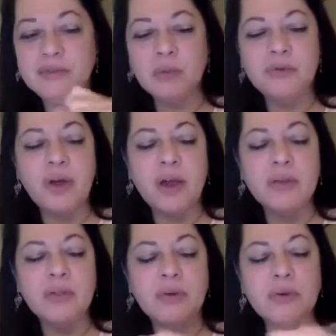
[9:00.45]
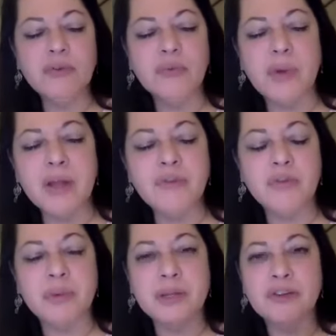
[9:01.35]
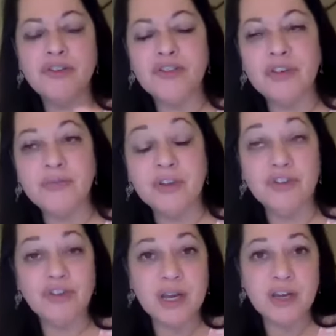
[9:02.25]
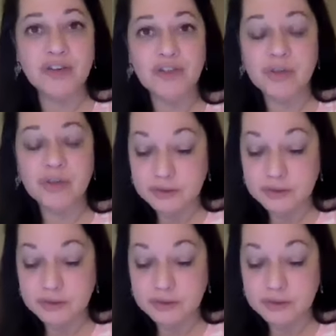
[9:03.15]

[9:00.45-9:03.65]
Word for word: you will find that those around you begin to shift and change.